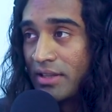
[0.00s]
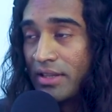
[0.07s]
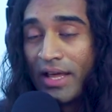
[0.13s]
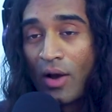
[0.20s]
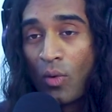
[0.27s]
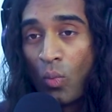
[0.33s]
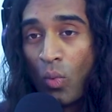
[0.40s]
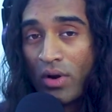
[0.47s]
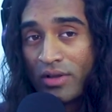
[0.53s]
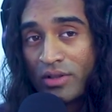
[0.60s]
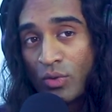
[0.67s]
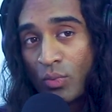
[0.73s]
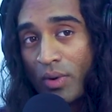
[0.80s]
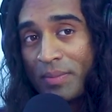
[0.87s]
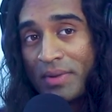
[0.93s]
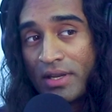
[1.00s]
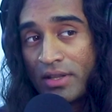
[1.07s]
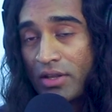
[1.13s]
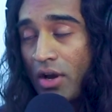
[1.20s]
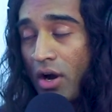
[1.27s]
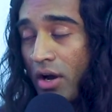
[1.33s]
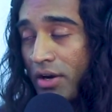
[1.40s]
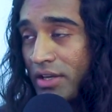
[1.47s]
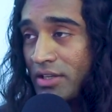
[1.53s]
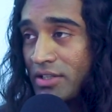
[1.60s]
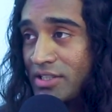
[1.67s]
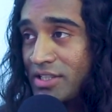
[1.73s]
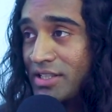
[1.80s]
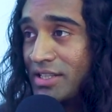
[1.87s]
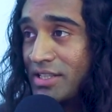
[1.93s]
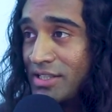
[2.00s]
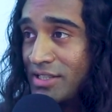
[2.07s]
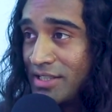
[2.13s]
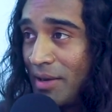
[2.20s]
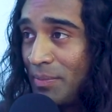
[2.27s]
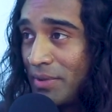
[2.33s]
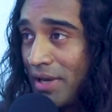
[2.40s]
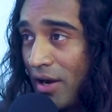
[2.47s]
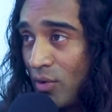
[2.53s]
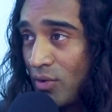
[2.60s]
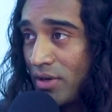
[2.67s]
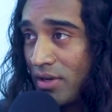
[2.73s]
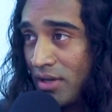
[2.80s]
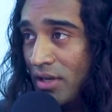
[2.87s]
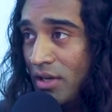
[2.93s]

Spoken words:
that one of the women in the audience stepped out